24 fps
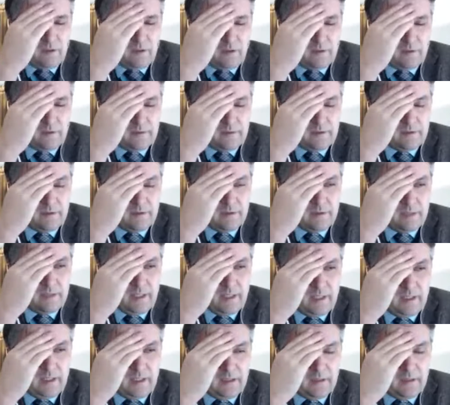
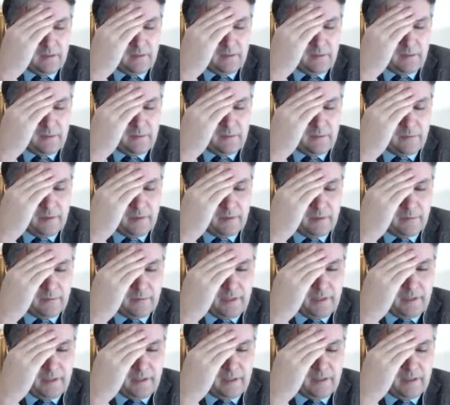So the null
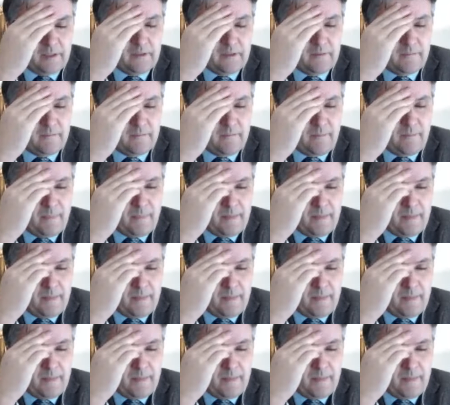will be